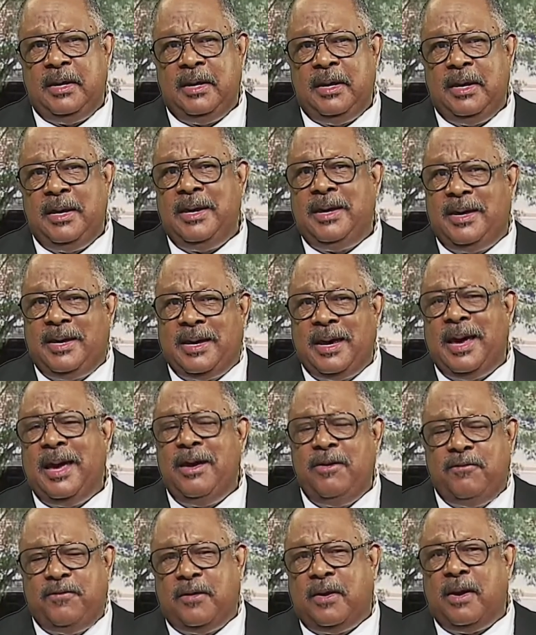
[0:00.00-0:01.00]
He
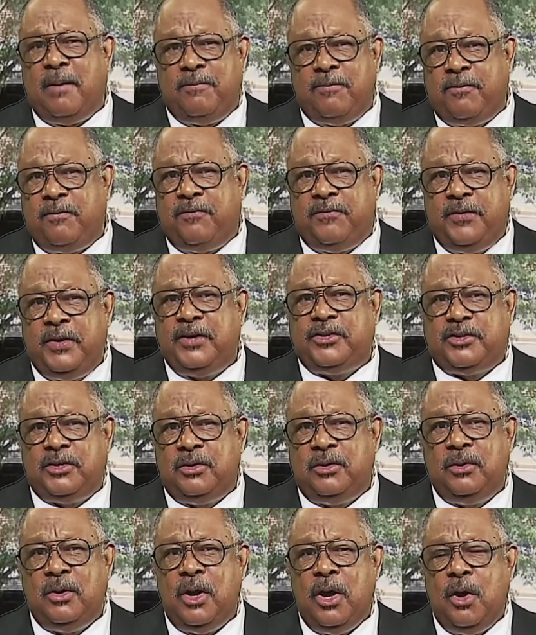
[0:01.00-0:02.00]
gave up
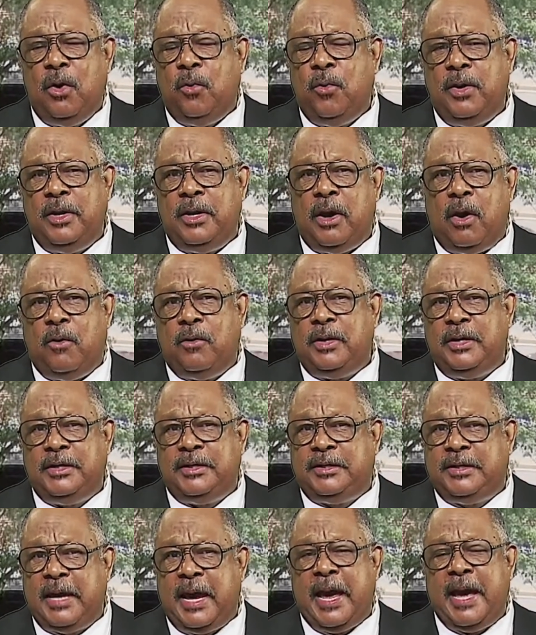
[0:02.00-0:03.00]
fishing with on
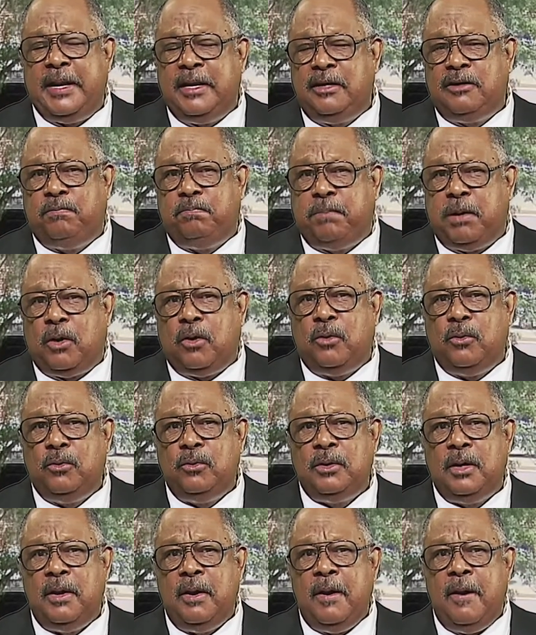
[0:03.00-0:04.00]
his daddy's
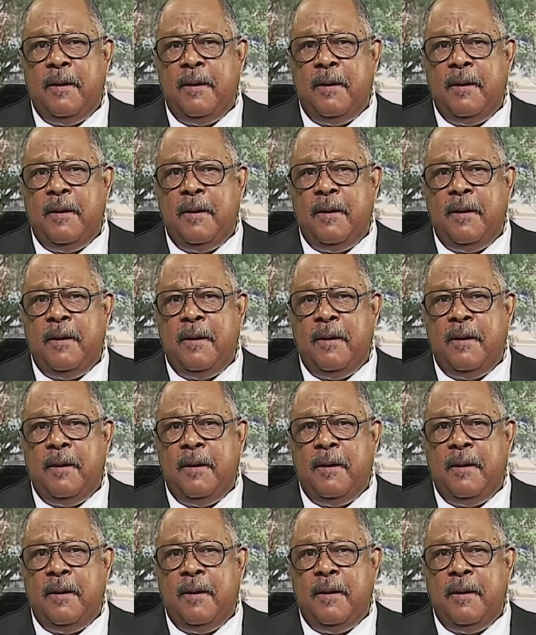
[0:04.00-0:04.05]
boat